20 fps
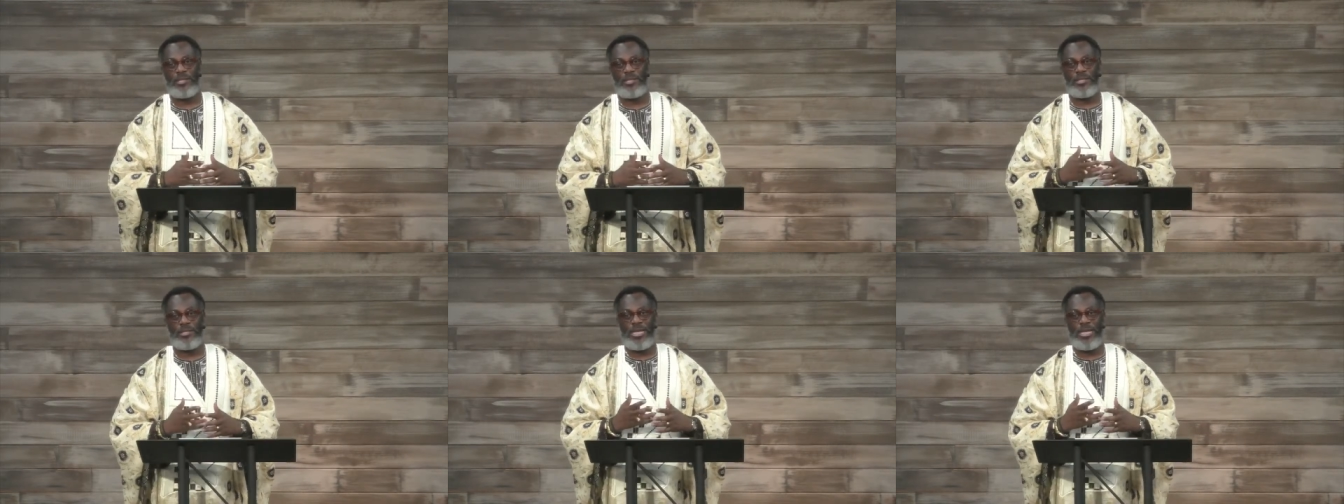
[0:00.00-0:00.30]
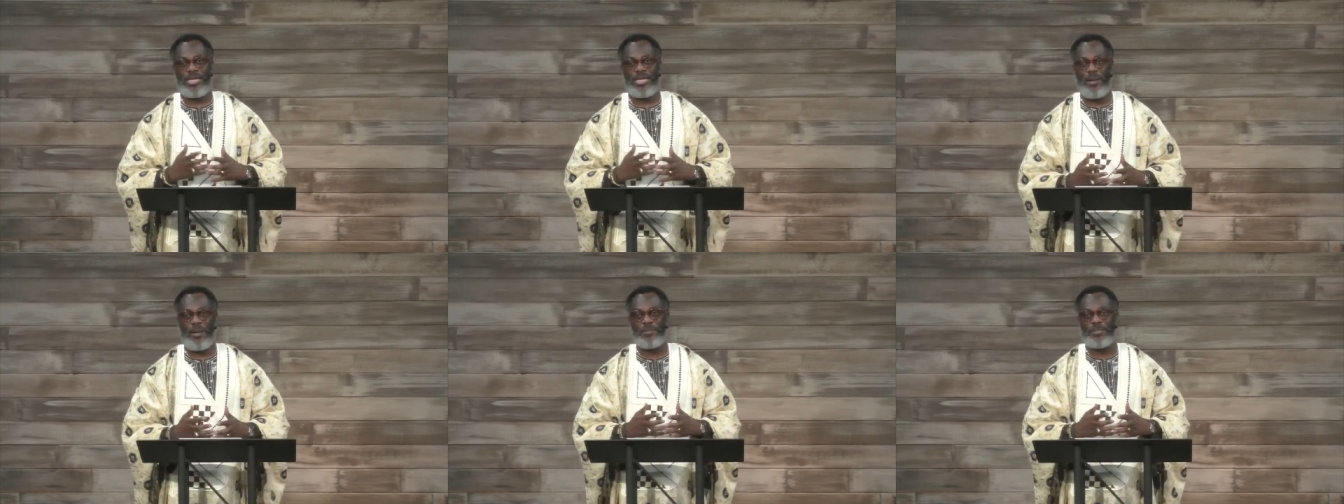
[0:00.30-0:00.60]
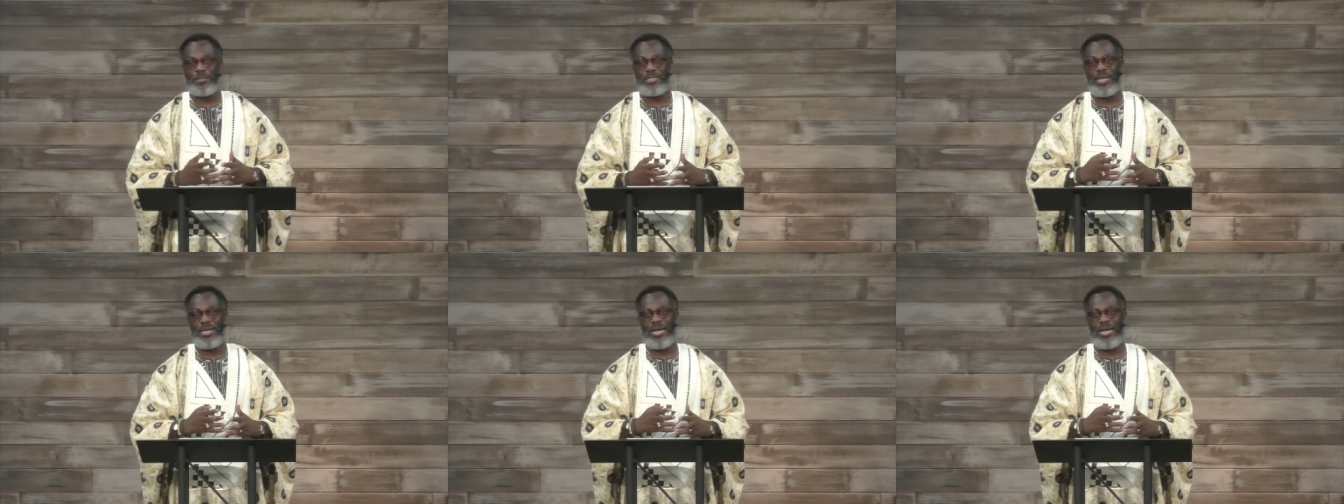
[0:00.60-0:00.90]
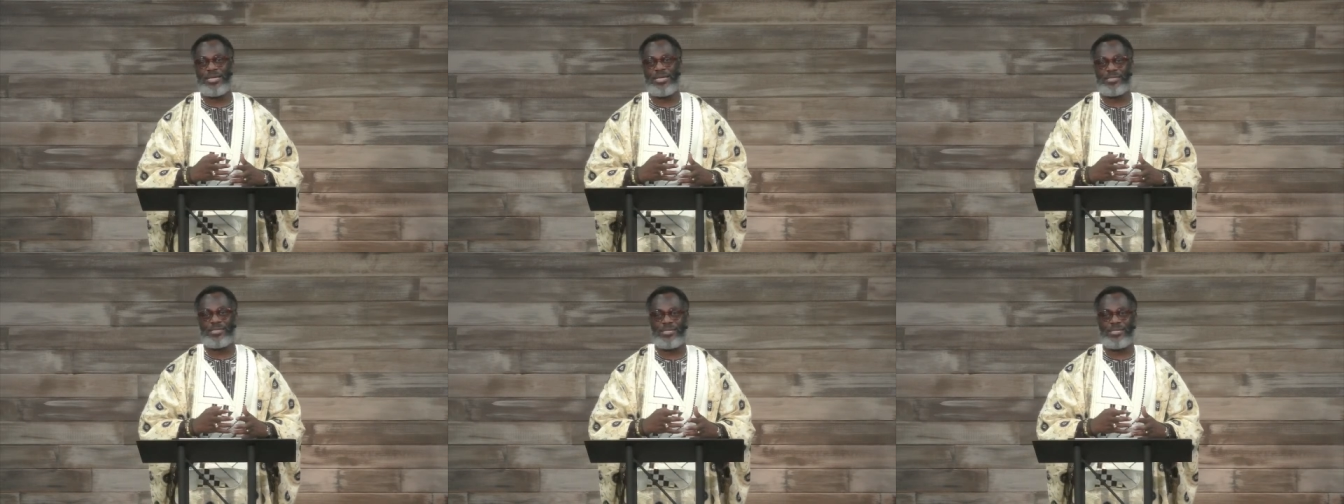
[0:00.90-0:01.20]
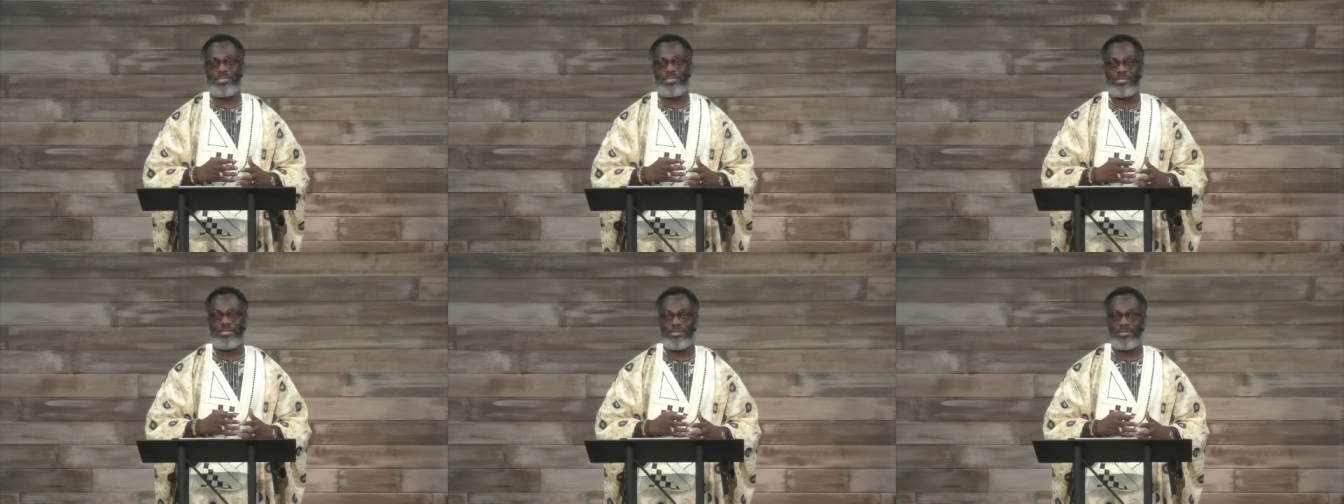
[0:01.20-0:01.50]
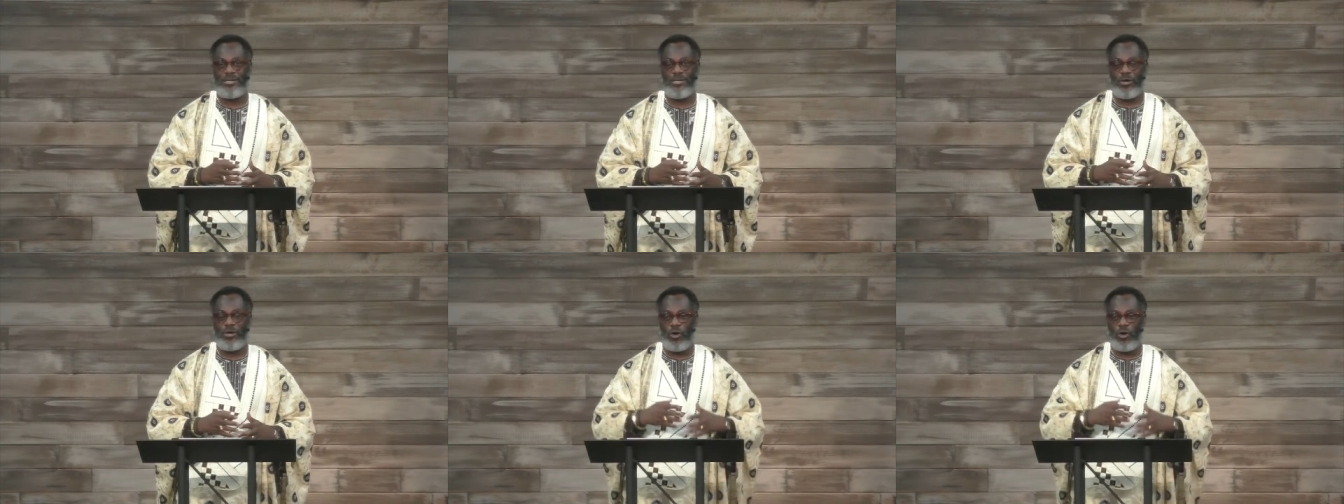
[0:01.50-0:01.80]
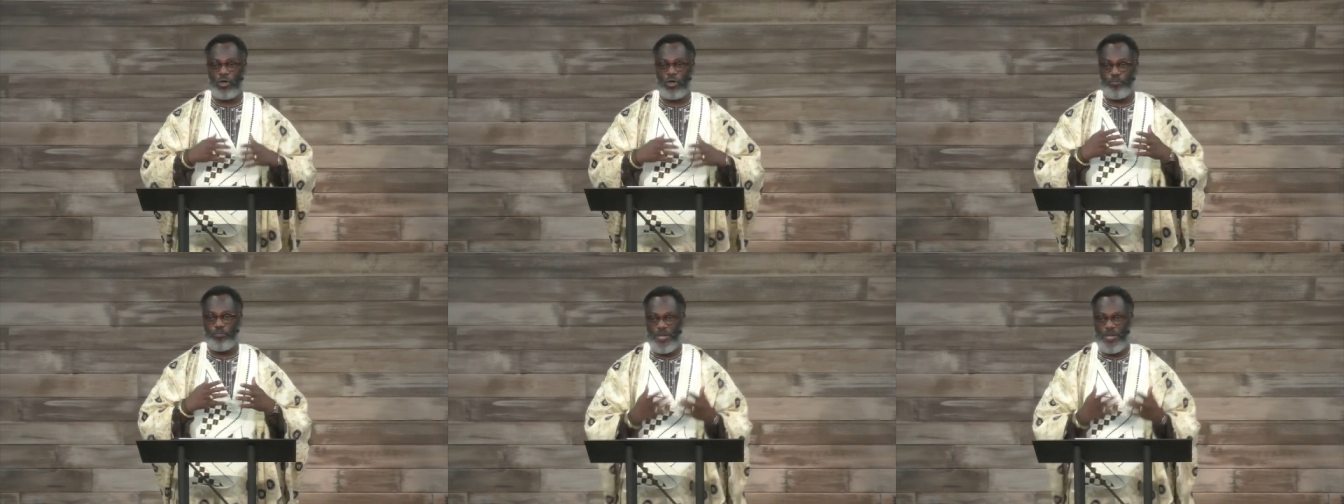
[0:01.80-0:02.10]
They capitalize
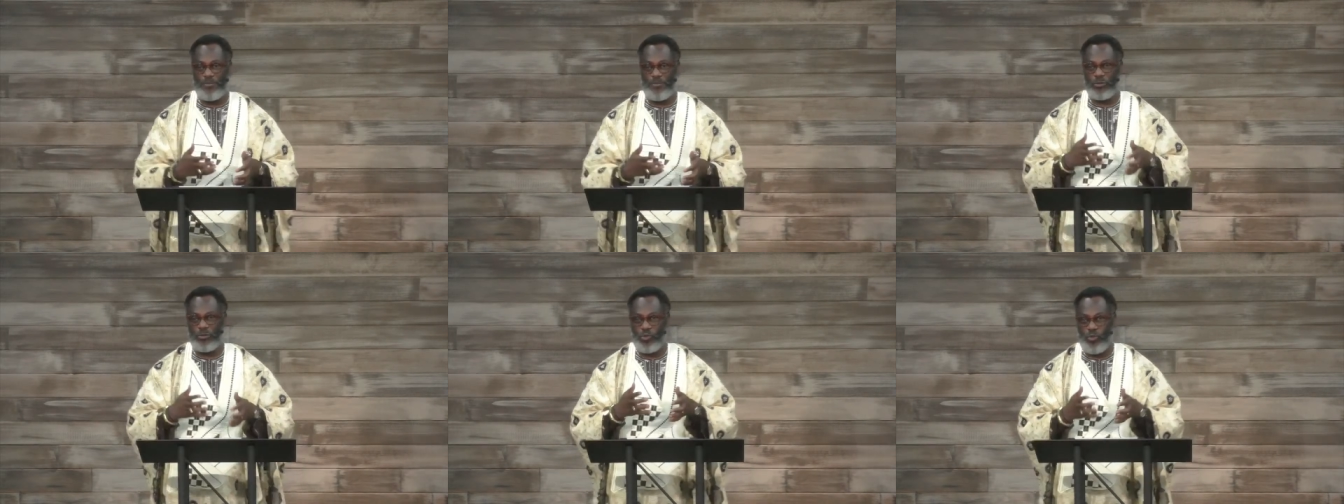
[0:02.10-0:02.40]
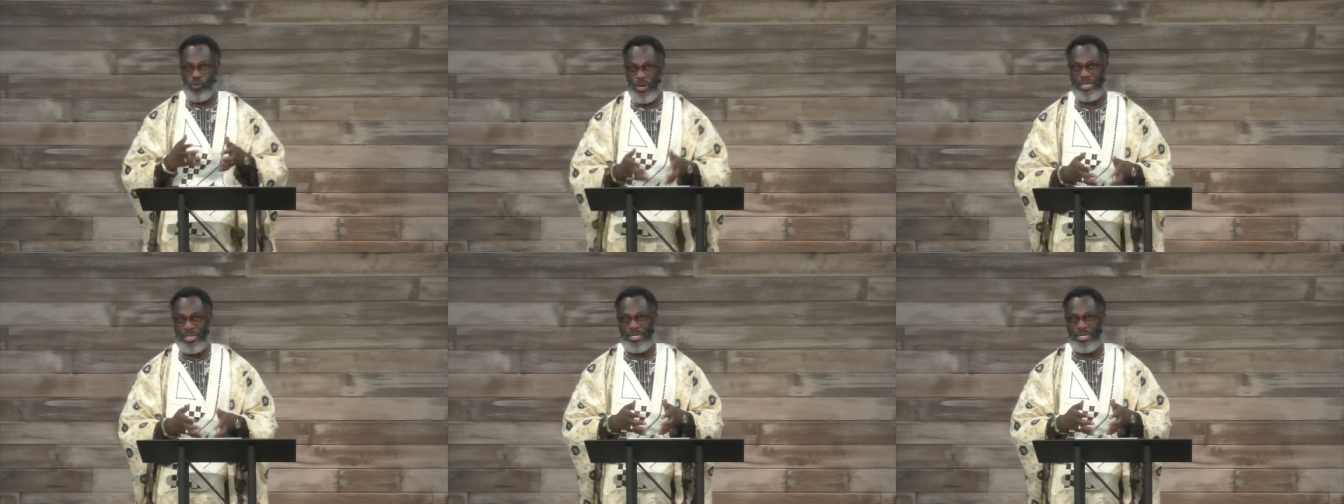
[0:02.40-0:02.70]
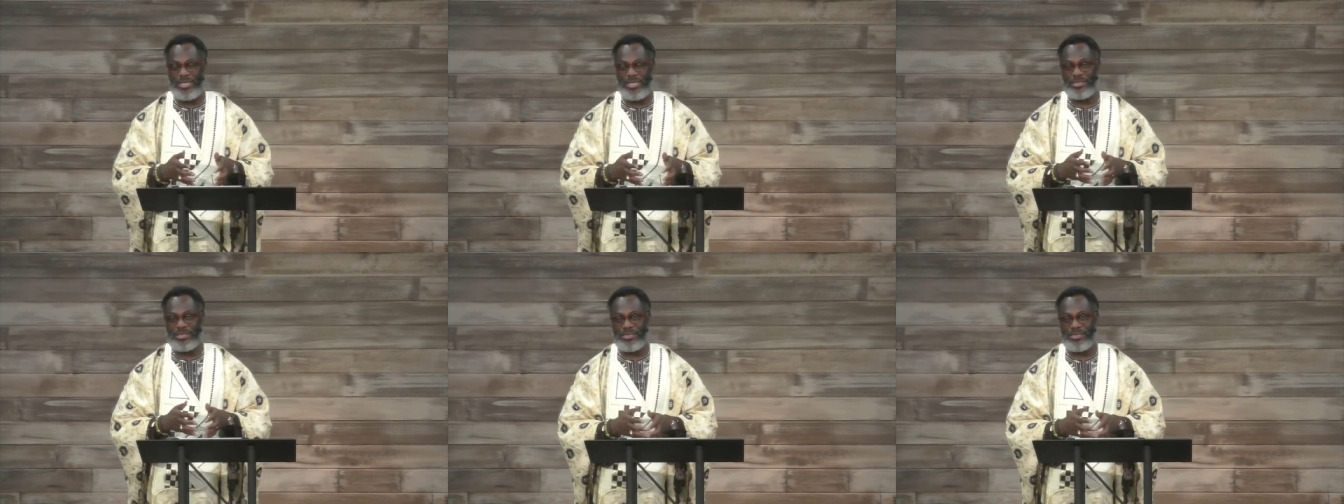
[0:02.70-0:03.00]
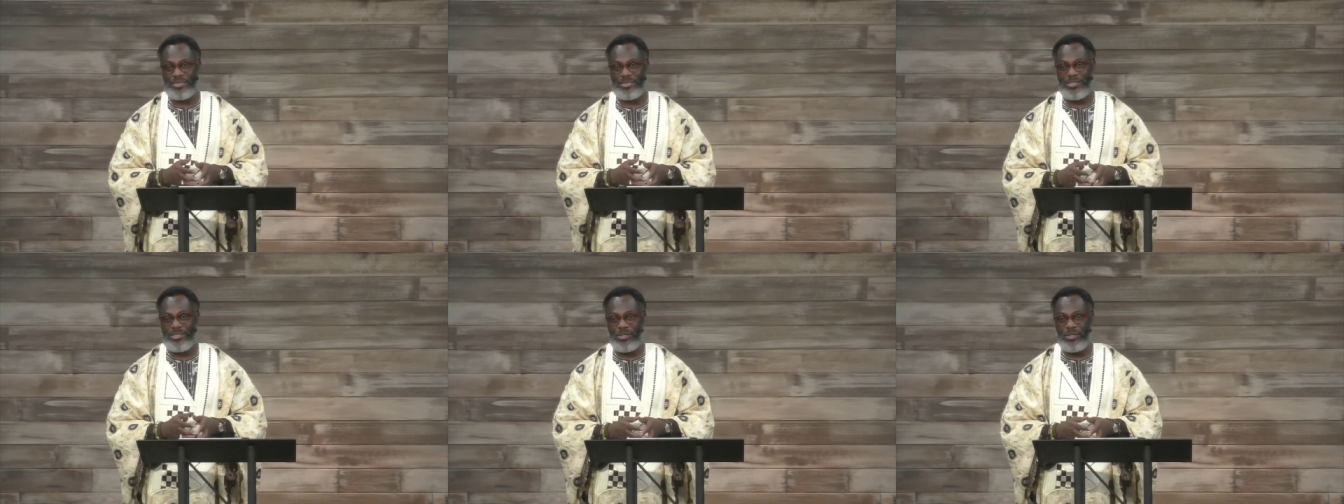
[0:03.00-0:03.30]
on people's weakness,